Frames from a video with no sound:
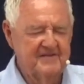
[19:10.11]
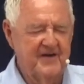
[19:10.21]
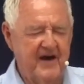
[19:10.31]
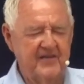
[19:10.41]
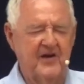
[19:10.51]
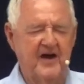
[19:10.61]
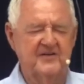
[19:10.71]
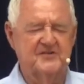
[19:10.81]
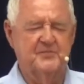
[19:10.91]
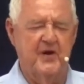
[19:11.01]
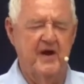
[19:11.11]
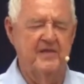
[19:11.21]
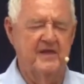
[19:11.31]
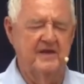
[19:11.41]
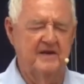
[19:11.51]
Father, I just pray
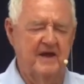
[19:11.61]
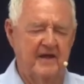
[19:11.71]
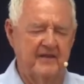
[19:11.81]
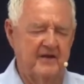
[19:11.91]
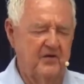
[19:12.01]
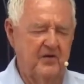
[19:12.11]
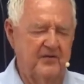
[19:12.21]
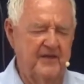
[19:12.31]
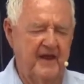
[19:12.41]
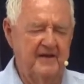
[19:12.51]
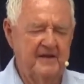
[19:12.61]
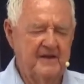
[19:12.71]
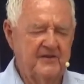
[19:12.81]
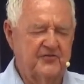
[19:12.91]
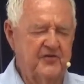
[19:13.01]
that, uh, Lord, that
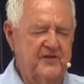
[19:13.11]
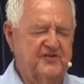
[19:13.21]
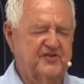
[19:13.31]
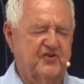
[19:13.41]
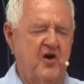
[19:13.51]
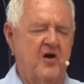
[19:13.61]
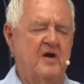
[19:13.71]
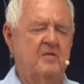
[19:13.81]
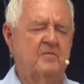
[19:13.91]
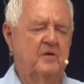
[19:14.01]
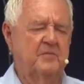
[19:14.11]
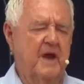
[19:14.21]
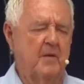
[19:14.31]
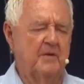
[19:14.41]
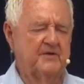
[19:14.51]
through this time we'll be
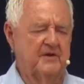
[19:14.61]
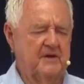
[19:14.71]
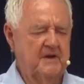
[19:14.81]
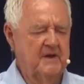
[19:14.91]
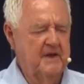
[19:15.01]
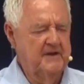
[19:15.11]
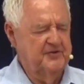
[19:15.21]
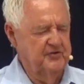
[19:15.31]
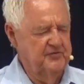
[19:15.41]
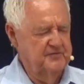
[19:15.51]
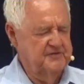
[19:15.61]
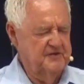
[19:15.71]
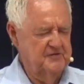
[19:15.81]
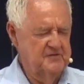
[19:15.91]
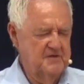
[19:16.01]
able to, to,
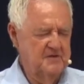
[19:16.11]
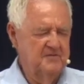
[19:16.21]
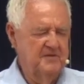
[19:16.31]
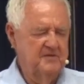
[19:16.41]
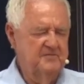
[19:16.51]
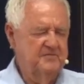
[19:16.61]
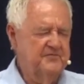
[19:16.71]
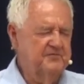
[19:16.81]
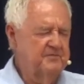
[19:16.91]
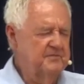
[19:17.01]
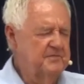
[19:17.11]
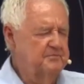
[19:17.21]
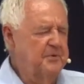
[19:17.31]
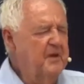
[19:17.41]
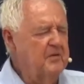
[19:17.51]
to
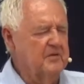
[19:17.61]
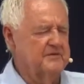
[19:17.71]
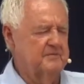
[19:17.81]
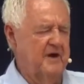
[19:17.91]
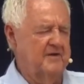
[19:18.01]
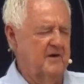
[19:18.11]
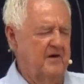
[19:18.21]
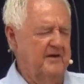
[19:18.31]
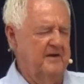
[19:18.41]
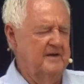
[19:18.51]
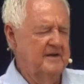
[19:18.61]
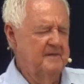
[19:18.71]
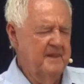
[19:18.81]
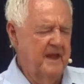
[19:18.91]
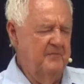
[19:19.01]
build, my God, and,
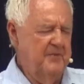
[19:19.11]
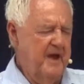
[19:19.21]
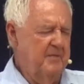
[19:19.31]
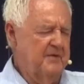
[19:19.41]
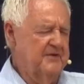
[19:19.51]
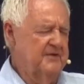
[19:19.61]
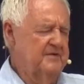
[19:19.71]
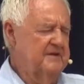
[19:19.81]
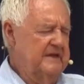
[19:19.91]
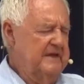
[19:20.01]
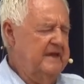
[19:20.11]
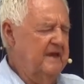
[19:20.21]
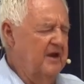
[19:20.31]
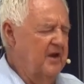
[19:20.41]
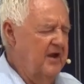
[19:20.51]
and be able to get
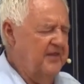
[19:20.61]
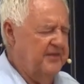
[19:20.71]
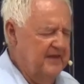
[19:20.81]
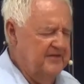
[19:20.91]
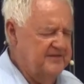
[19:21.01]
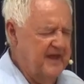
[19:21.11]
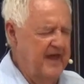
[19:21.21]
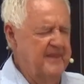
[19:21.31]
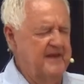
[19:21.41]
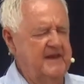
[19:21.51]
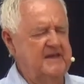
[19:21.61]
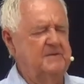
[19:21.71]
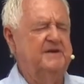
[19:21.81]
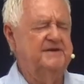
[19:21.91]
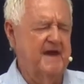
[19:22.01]
a lot of things done that need to
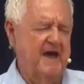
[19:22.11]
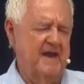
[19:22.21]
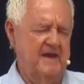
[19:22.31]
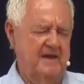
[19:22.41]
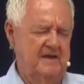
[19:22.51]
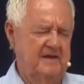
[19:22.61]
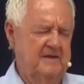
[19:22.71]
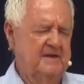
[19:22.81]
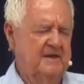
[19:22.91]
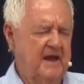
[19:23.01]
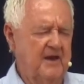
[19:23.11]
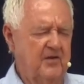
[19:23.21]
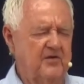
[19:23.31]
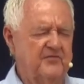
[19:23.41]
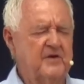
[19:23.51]
be done. And and
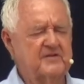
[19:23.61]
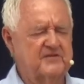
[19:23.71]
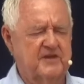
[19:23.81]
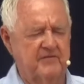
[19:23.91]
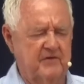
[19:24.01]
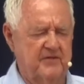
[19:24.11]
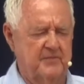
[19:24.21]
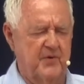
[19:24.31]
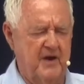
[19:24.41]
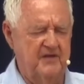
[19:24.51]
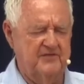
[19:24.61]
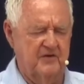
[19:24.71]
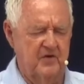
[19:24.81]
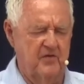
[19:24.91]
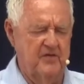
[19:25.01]
Lord, we'll just give you the praise, the
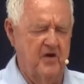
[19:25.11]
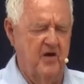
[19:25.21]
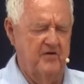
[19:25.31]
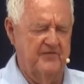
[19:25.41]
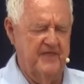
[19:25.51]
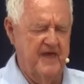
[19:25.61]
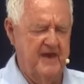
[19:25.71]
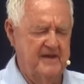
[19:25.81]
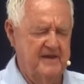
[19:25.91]
glory, and the honor for that.